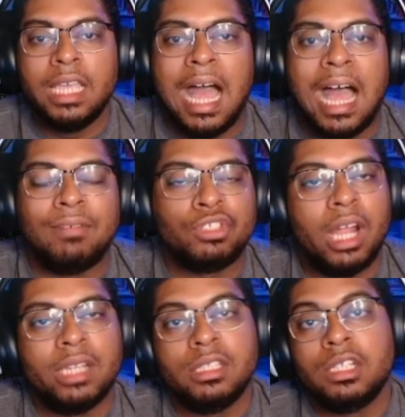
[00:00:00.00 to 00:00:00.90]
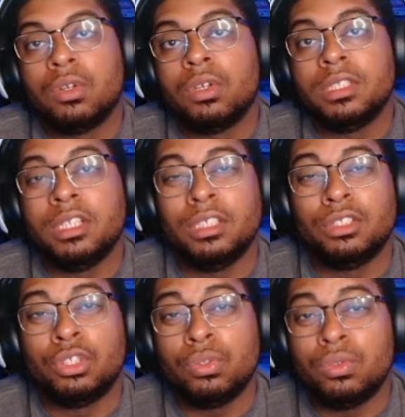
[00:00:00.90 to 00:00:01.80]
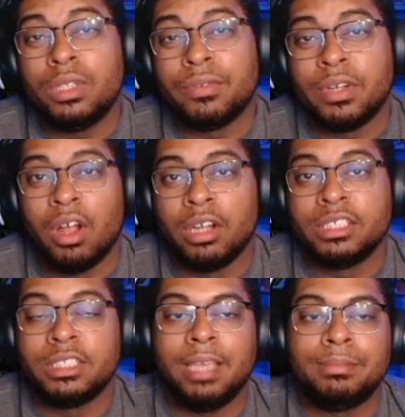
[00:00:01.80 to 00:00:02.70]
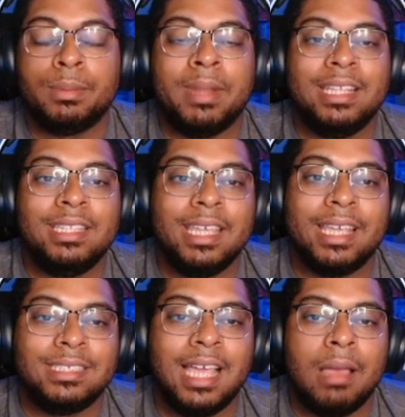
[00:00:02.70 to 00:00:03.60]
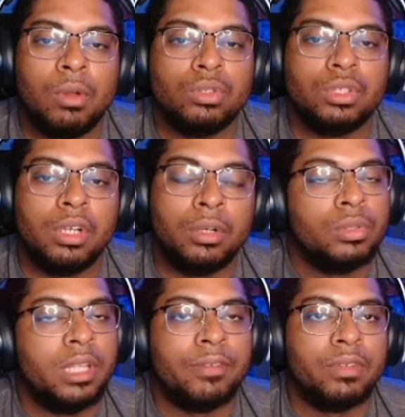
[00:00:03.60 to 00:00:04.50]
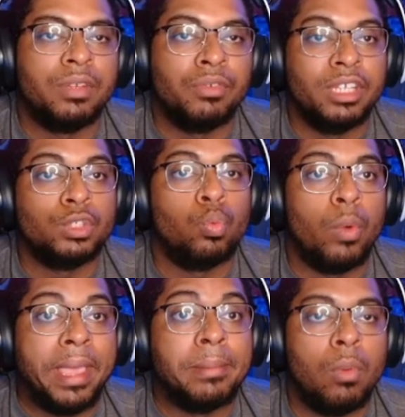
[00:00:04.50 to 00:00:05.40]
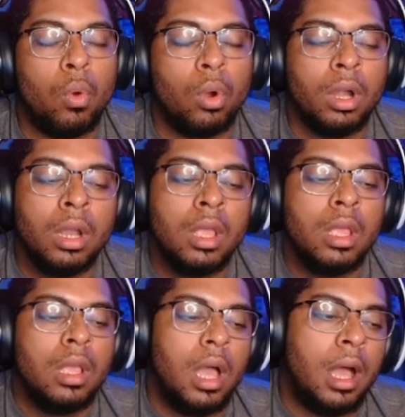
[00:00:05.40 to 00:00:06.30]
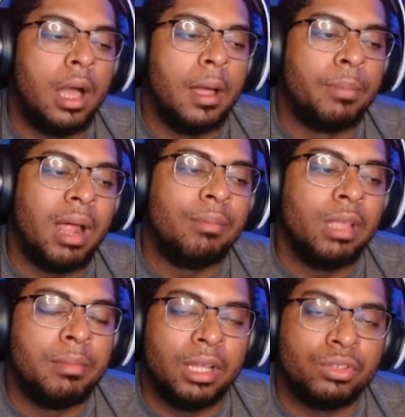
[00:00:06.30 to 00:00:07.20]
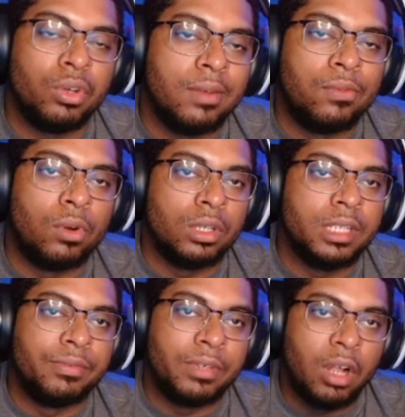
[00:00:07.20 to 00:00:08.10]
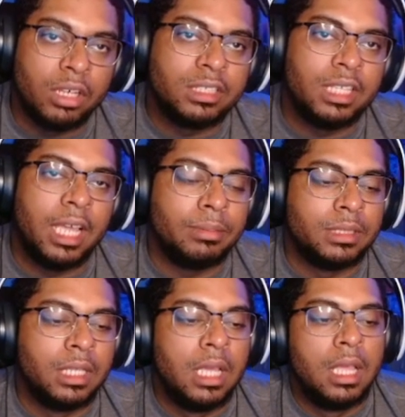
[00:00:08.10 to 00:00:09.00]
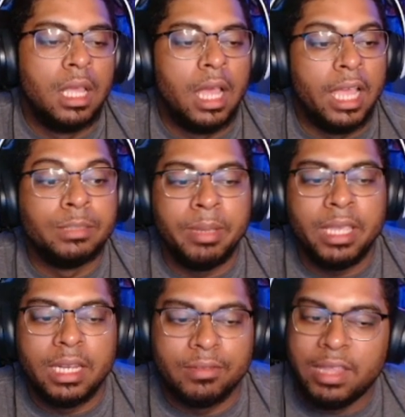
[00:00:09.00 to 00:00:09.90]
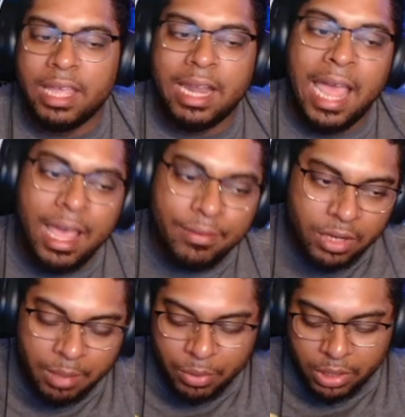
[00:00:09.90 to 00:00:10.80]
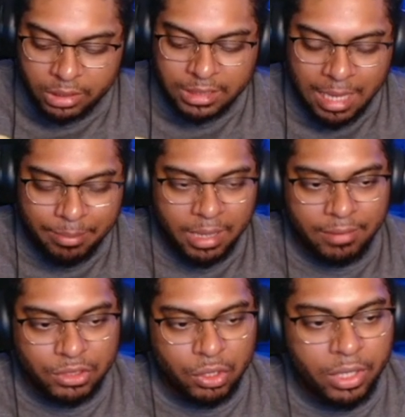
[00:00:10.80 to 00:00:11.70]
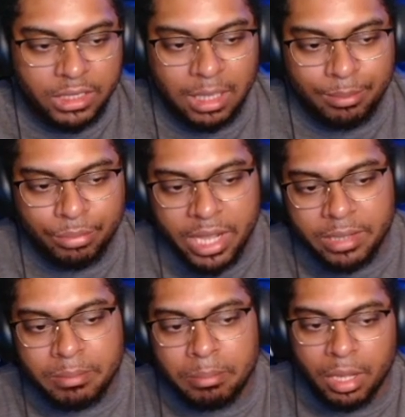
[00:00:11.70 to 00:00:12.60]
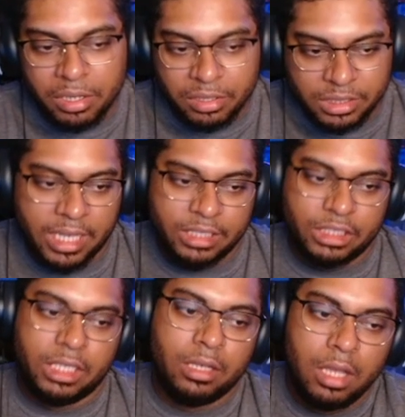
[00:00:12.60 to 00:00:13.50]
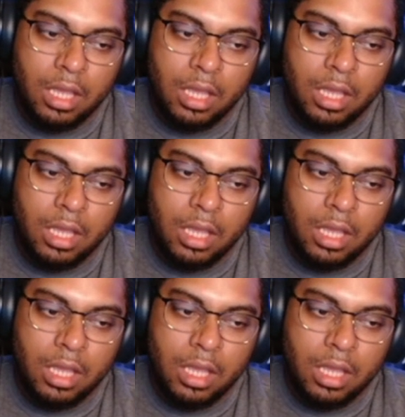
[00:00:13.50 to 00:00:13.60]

I've tried it in only 2 different archetypes, but I think as time goes on, it will definitely reach way more. Probably about 3 or 4 different archetypes. And speaking of that, I have a couple at the top left. So here's our bread and butter section.